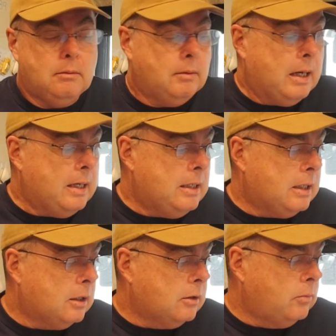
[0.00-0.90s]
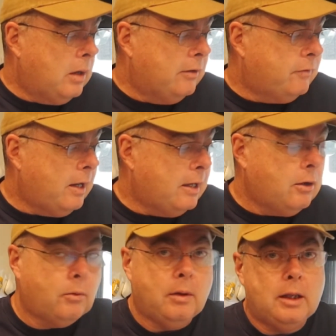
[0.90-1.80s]
But I need to get good Wi-Fi. I
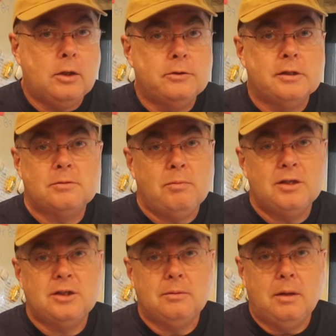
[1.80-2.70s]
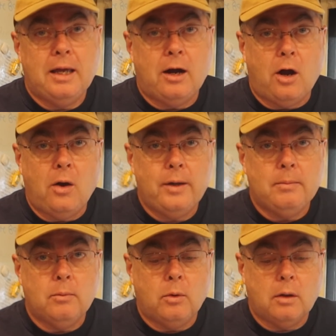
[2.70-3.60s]
don't really use this much at all
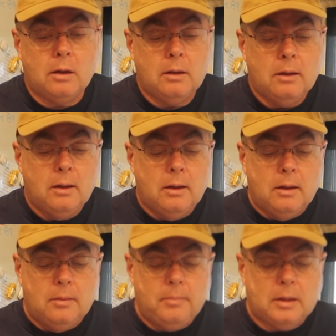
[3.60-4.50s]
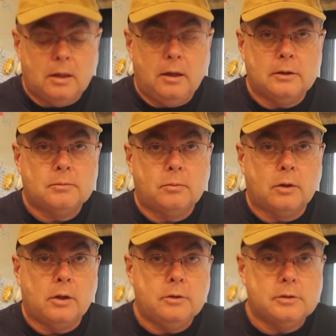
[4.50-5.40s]
anymore because
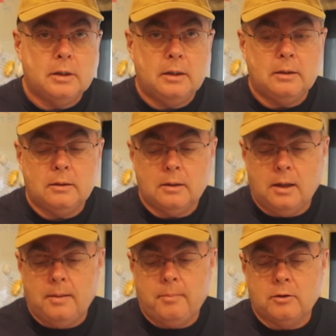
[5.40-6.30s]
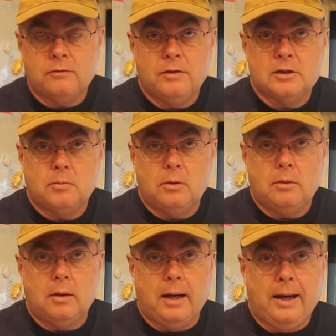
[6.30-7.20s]
we're using both
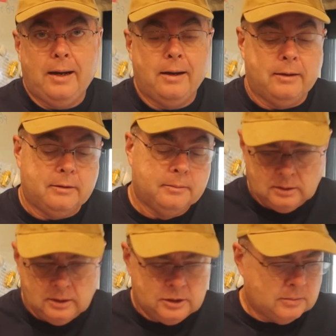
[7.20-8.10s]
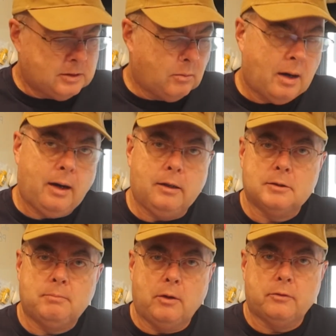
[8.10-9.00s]
Visible and the Gypsy
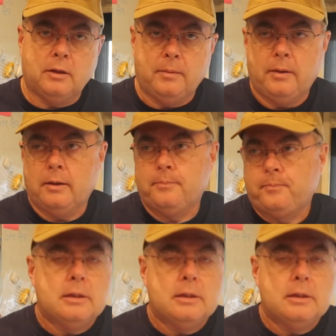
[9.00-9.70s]
Wireless, both unlimited.